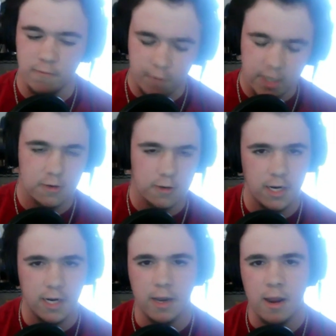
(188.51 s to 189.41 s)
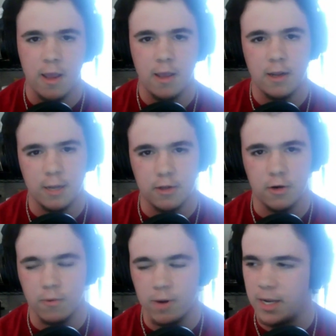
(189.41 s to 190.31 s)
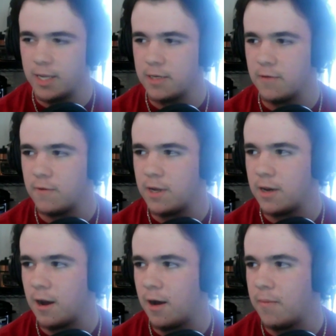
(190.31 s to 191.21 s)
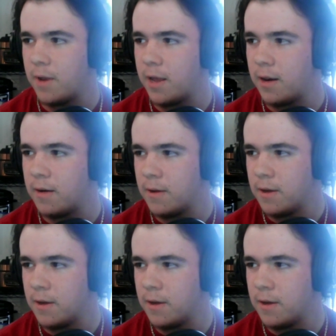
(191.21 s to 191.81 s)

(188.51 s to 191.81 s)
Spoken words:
victory and get their way into Vietnam, and